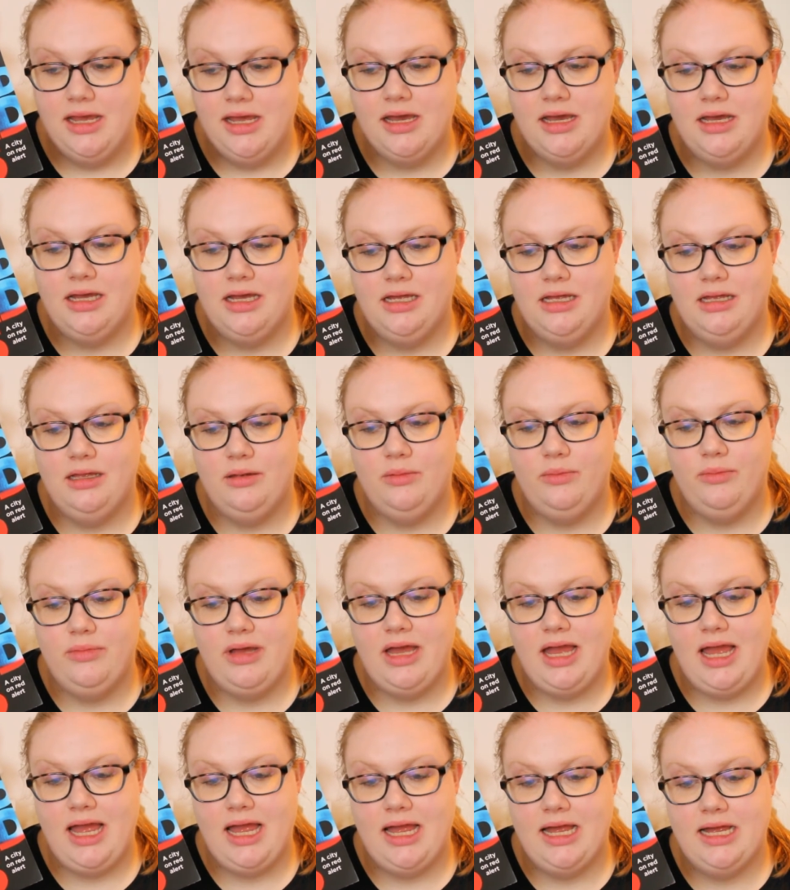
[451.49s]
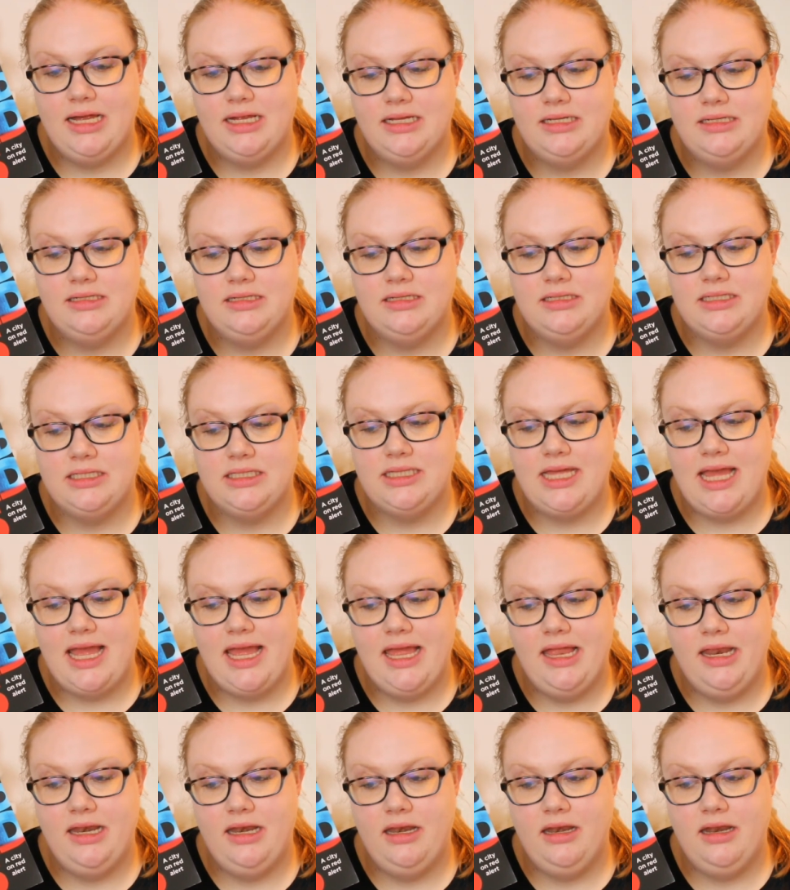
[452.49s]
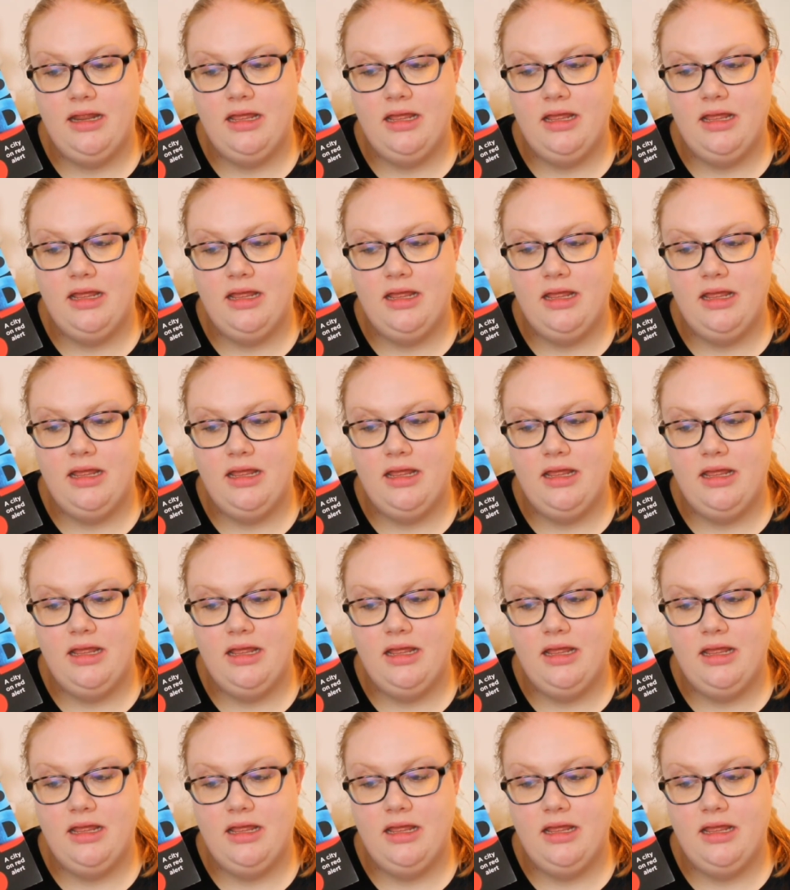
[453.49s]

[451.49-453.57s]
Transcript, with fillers: and then